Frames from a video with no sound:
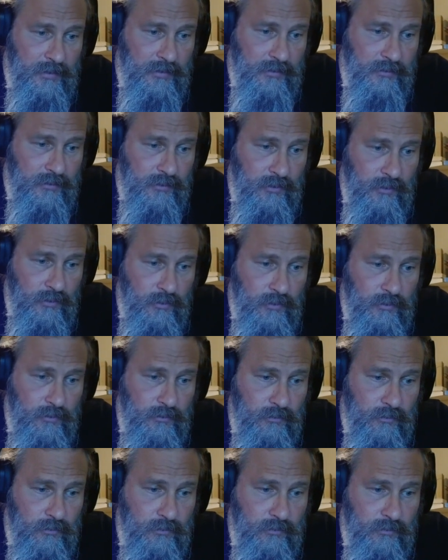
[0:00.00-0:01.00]
So
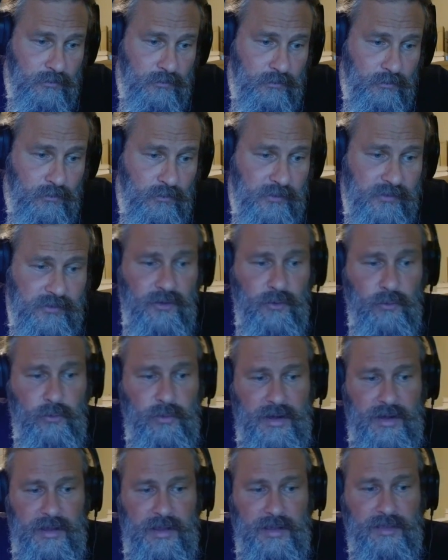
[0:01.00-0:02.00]
we're still
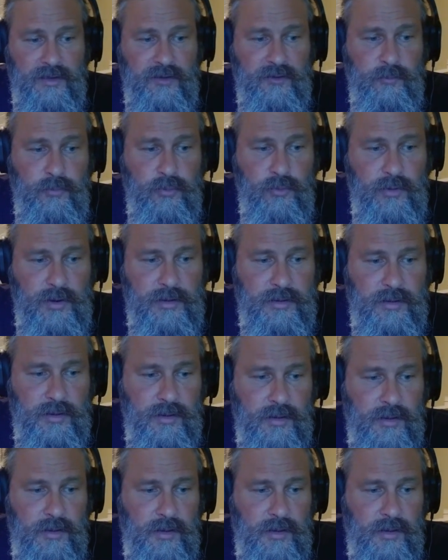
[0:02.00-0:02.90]
waiting. At this point,